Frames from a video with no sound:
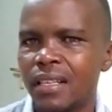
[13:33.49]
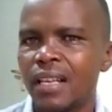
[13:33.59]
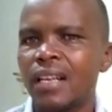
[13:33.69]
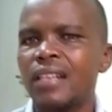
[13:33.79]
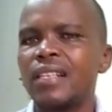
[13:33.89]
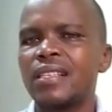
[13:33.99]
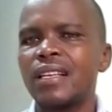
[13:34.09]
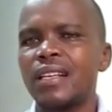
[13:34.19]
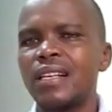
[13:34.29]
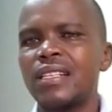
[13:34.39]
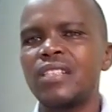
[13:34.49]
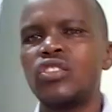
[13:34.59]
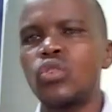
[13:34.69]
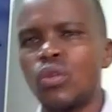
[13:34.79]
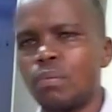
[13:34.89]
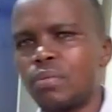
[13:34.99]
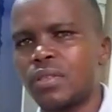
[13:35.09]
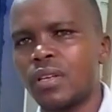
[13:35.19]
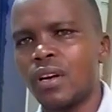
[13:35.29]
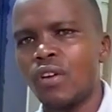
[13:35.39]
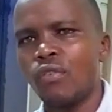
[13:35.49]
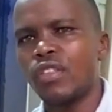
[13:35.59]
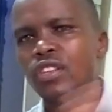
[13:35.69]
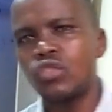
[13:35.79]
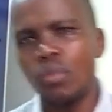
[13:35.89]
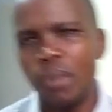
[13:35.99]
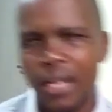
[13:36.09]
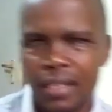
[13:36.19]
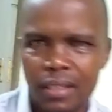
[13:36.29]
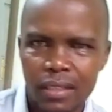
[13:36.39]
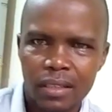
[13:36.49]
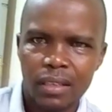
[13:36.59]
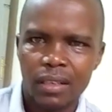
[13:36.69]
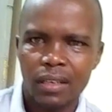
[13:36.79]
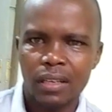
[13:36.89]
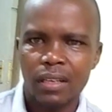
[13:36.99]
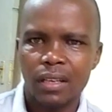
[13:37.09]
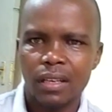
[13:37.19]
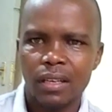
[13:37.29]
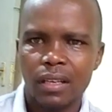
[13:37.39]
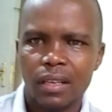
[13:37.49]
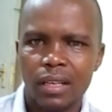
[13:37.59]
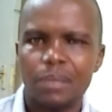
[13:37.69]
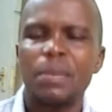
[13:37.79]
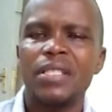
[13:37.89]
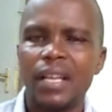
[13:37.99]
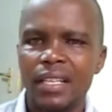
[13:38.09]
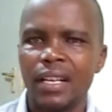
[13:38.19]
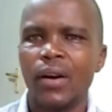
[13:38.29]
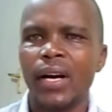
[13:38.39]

and it is creating business, it is creating jobs for the jobless,